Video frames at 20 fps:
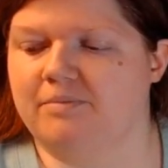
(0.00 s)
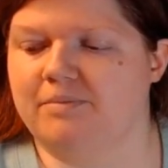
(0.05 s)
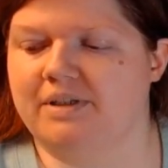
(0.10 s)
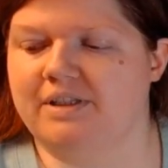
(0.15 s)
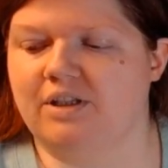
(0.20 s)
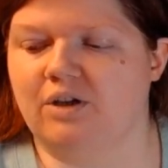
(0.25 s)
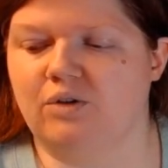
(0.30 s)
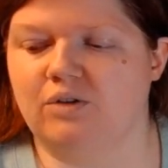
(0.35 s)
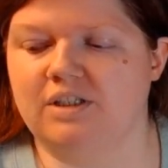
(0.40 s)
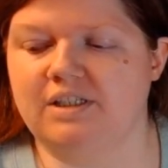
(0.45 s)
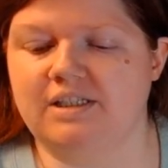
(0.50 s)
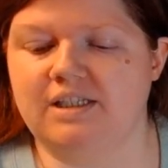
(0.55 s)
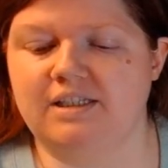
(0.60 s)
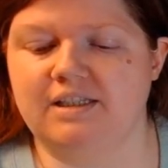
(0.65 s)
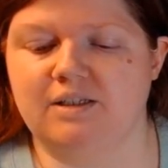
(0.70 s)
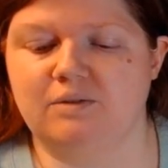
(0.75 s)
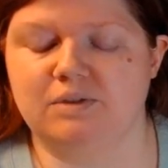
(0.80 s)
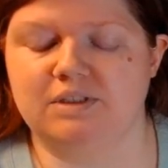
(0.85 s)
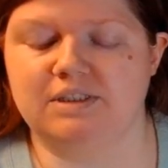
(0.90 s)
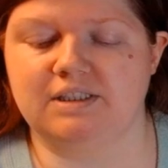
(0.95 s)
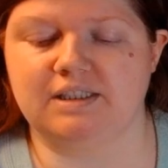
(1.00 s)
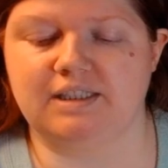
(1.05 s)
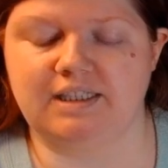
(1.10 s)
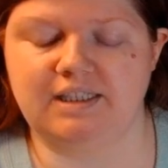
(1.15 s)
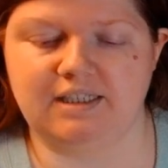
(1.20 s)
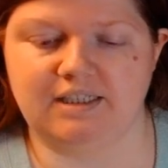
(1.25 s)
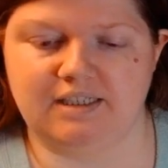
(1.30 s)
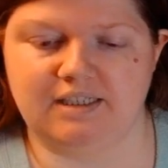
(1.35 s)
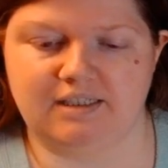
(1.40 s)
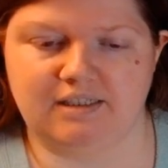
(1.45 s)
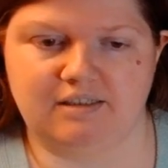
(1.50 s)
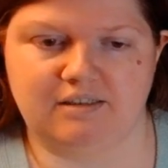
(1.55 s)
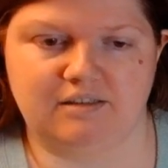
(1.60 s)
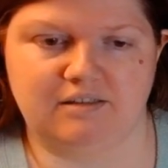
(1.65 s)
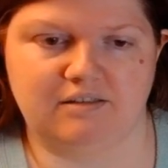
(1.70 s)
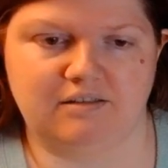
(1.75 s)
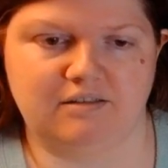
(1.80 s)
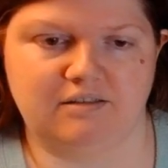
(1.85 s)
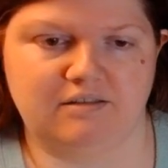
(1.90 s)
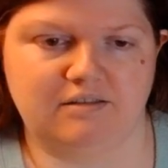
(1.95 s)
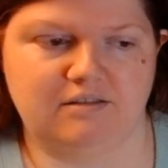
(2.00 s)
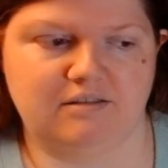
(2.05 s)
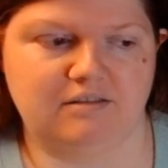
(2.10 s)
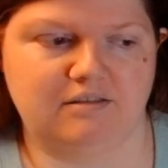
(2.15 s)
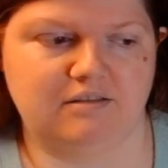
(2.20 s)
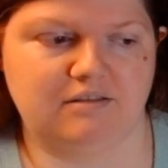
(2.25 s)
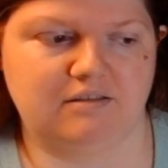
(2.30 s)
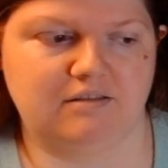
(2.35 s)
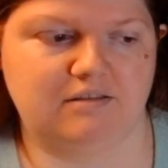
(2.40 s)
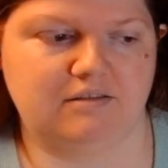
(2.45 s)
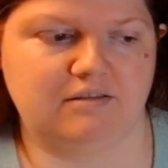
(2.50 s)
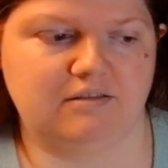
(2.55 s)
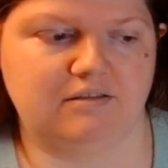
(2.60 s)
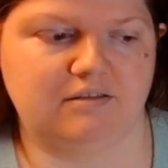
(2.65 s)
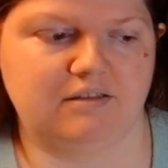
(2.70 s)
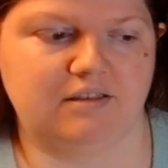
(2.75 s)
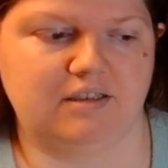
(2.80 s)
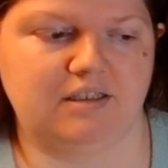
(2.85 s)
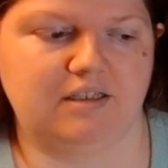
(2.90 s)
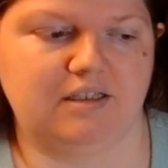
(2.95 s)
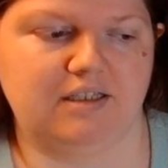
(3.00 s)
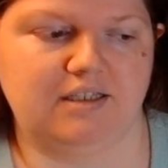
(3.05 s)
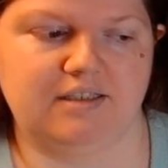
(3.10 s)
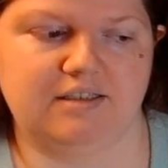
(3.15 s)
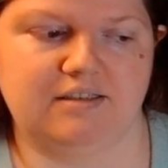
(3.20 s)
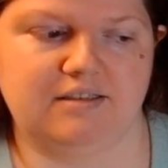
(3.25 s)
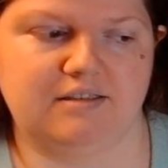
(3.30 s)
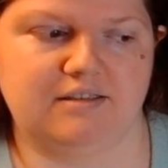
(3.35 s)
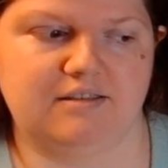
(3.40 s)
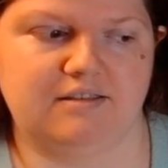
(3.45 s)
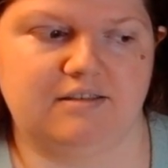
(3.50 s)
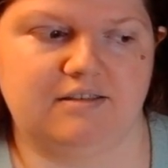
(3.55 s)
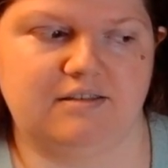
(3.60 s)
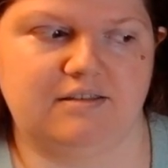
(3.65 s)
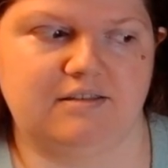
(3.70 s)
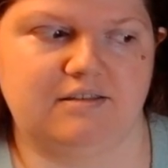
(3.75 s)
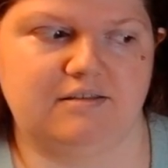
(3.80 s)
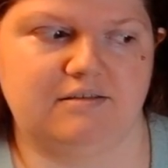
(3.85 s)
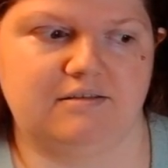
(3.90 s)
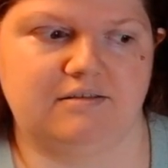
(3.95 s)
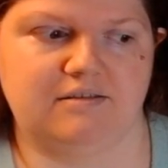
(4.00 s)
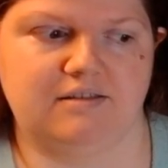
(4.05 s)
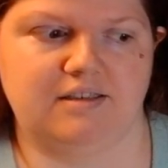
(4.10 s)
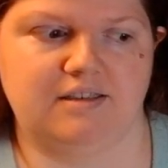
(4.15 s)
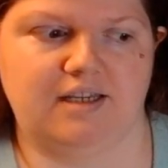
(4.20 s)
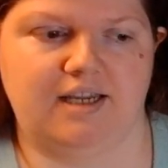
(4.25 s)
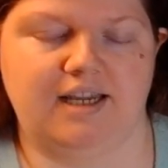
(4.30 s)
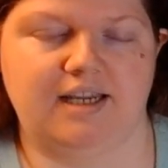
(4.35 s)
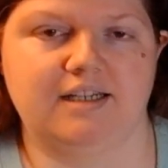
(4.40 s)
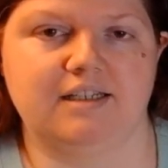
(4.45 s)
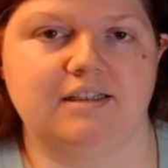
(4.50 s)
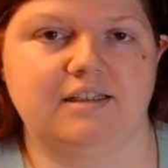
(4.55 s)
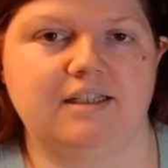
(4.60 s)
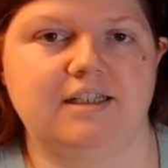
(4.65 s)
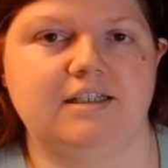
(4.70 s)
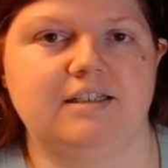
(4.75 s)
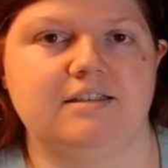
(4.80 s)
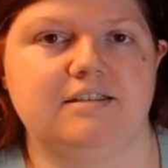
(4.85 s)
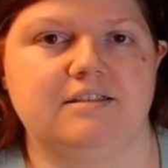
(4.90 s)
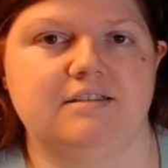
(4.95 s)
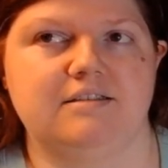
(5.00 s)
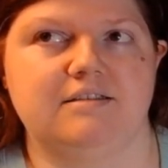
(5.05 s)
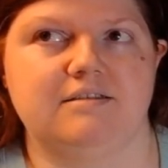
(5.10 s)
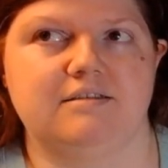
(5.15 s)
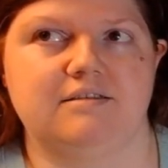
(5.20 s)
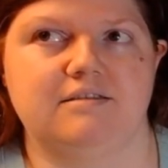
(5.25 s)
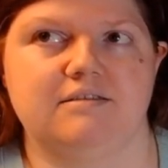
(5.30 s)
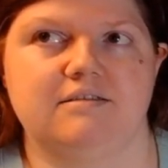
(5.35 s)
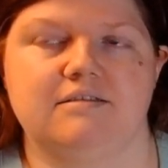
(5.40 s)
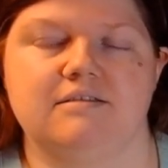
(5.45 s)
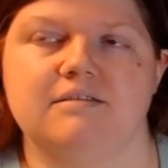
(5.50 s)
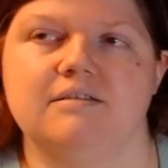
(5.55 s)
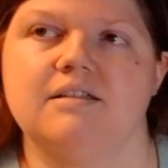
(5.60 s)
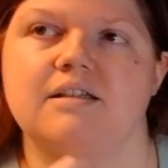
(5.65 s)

mean, the only thing that would link it is Annalise